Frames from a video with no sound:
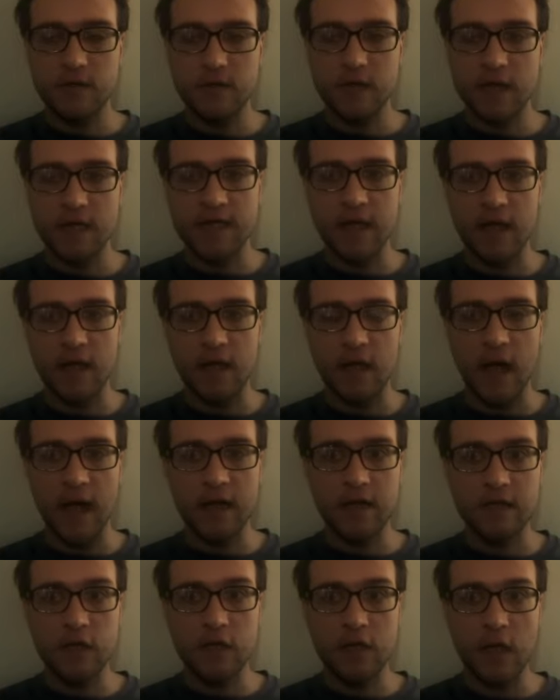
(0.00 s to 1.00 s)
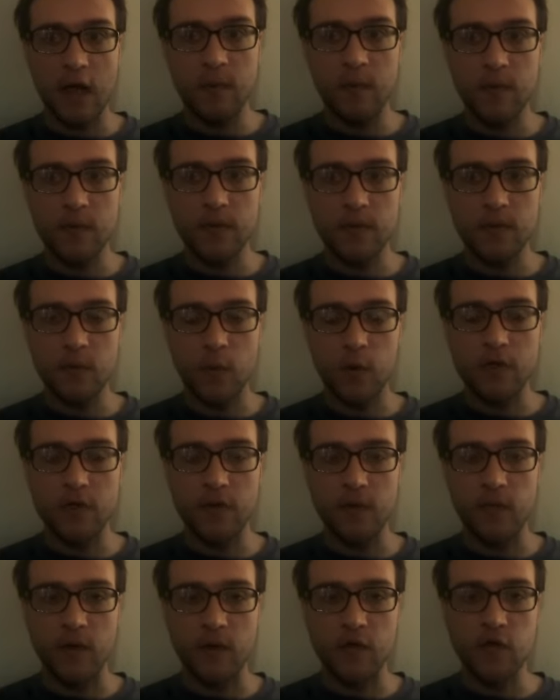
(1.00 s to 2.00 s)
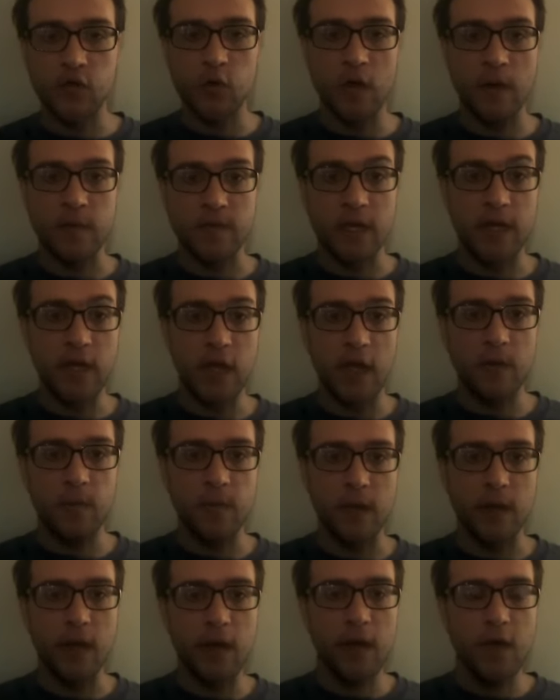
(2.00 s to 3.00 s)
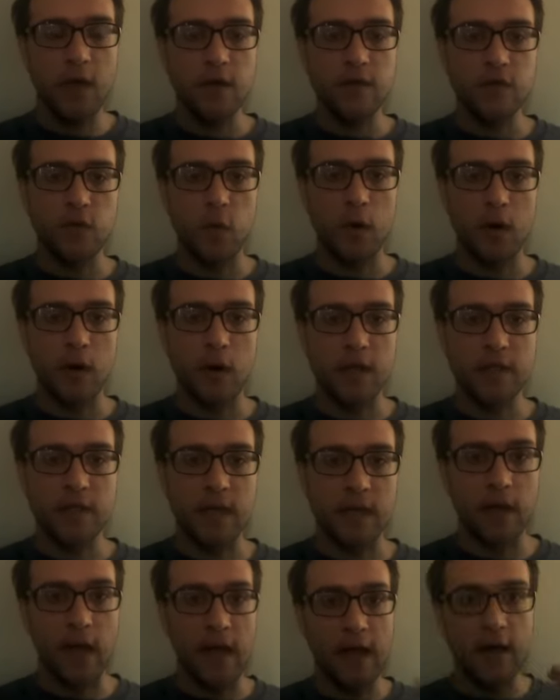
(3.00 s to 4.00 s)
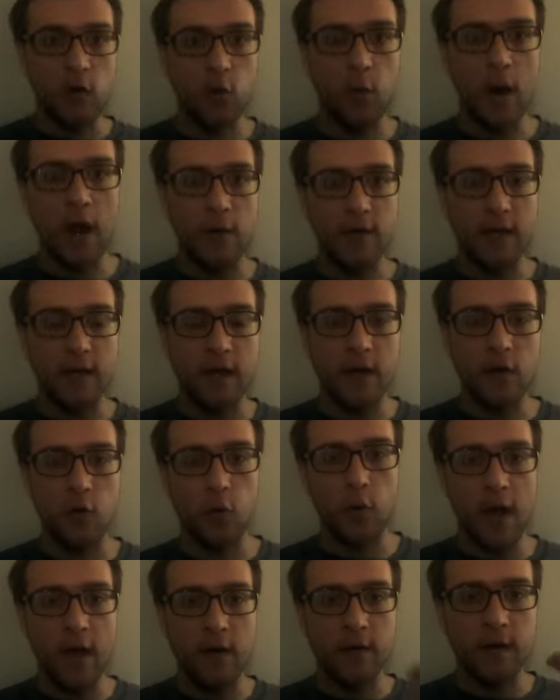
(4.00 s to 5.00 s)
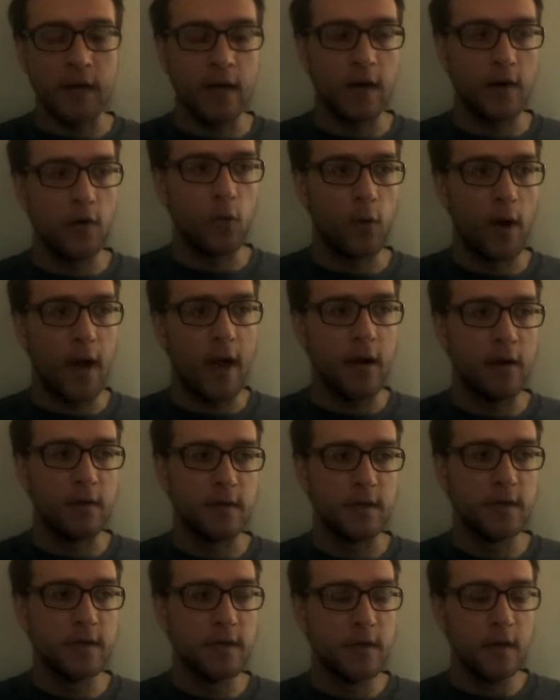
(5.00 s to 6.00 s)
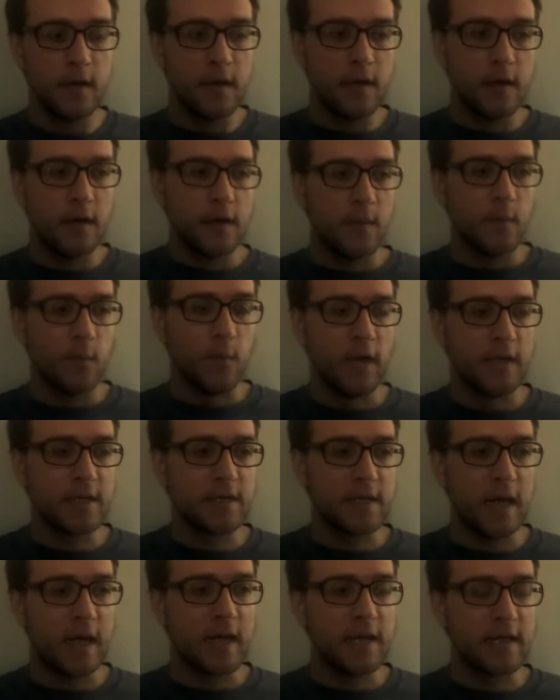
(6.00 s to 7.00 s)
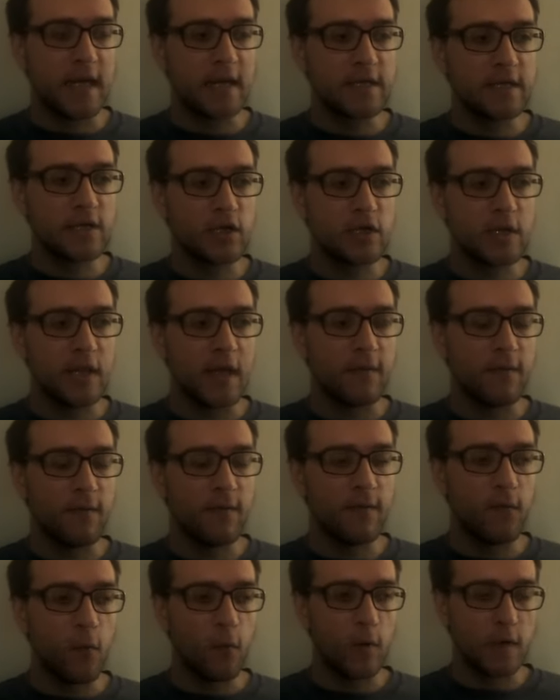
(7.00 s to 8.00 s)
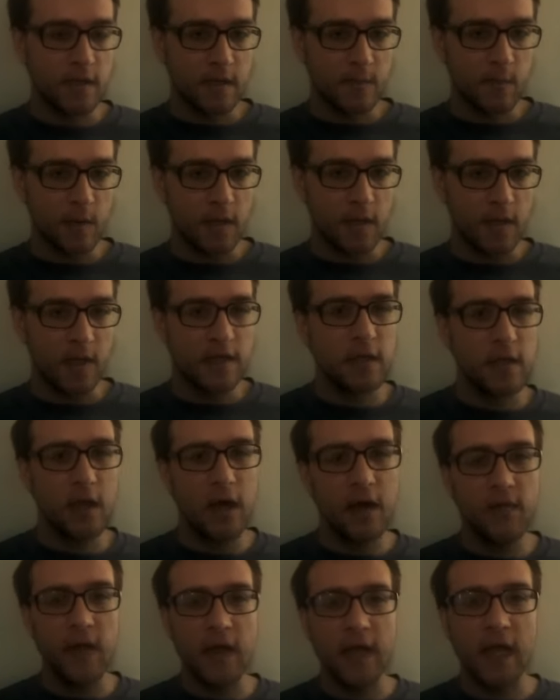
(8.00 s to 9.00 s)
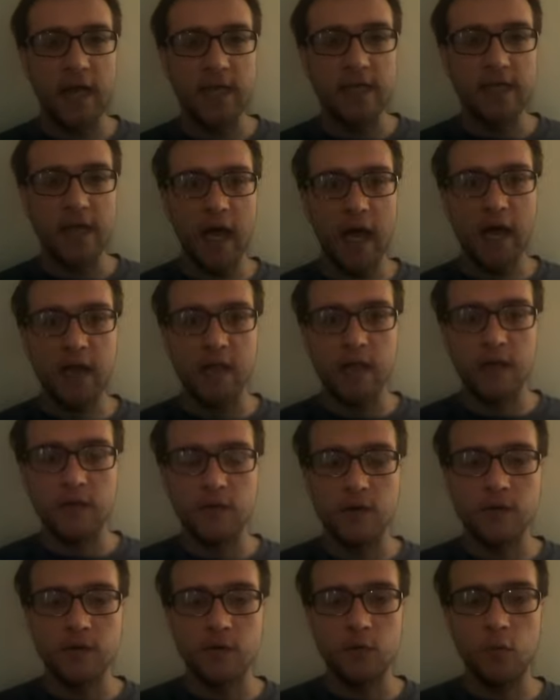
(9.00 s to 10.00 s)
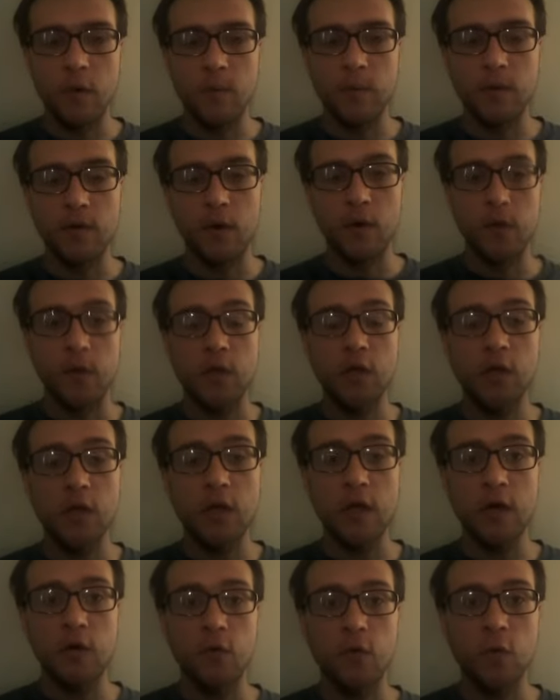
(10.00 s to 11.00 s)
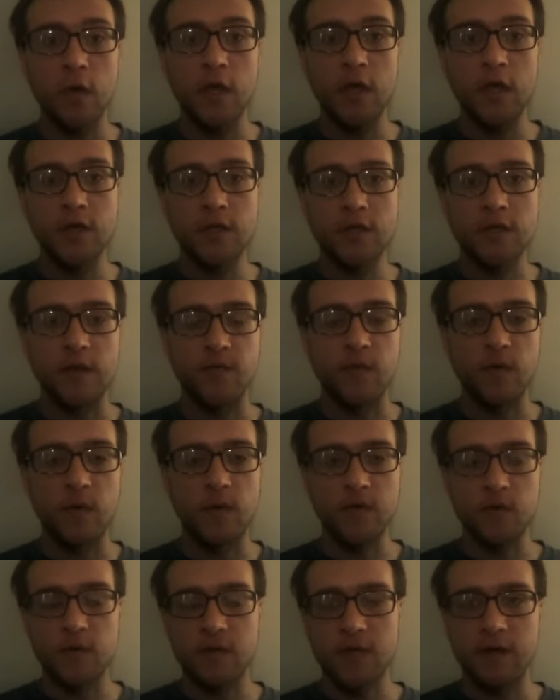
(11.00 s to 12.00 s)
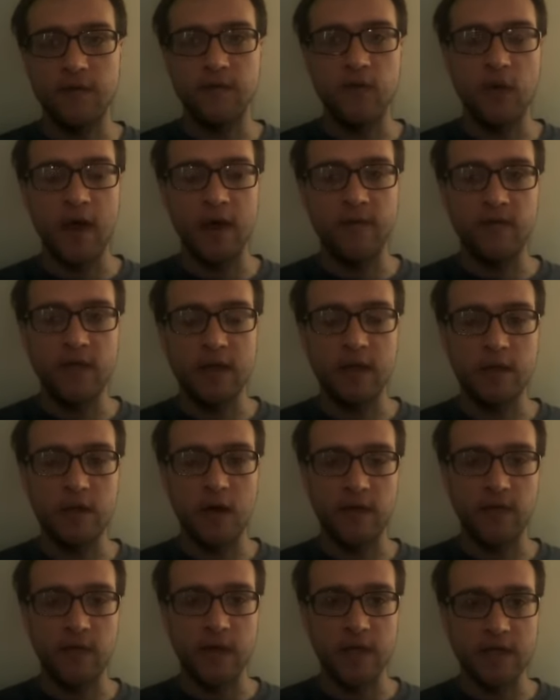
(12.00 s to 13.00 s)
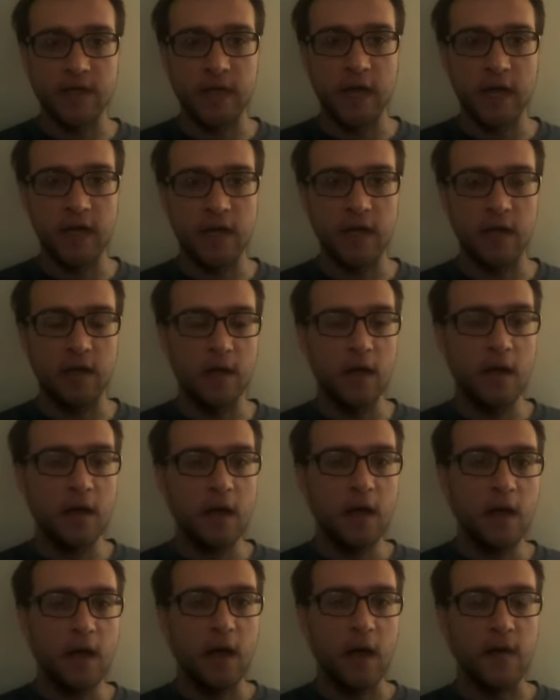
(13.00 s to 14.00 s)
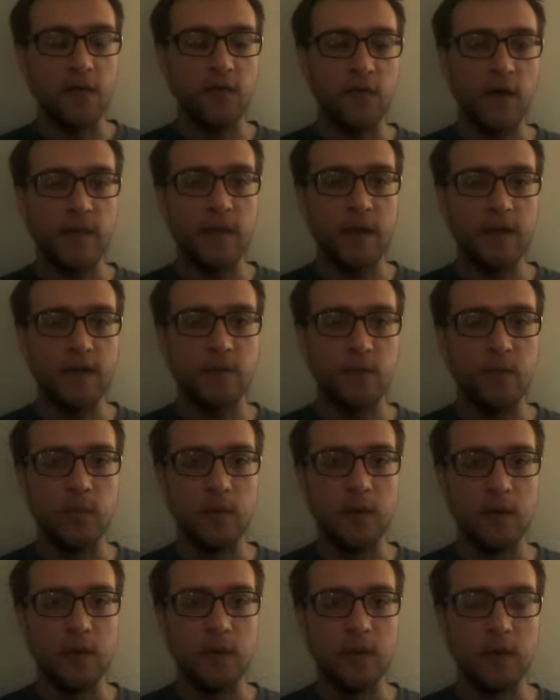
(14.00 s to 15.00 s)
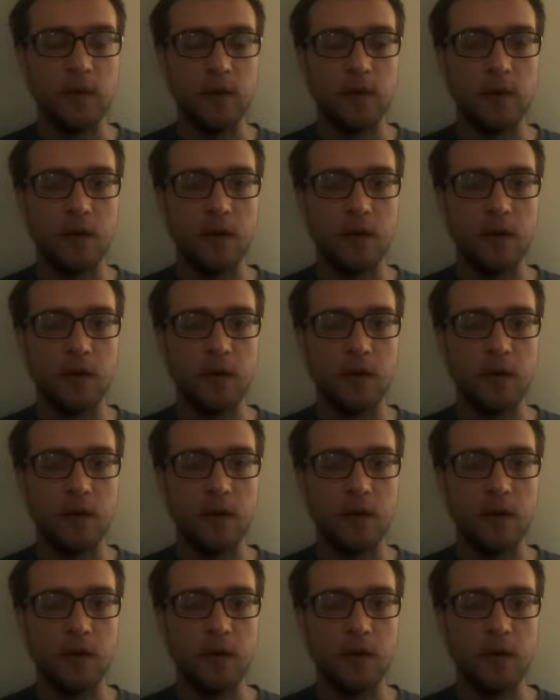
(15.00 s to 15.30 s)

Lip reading: because I'm a person of extremes. I can be to where it's like I gotta ground, but it's like that's just like forcing that's a lot of like anxiety. There's a woman called Claire Weeks. If you're interested, if you have like a lot of anxiety, I found that to be